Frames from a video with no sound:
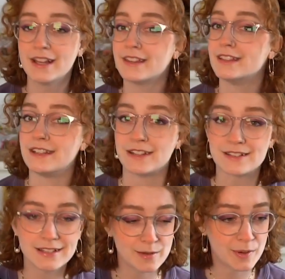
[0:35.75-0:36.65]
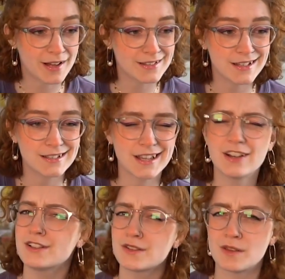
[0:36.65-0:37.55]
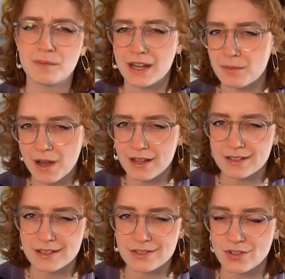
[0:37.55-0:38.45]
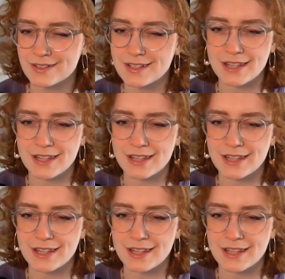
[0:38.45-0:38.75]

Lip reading: the DLC bosses, and also the mini bosses, just to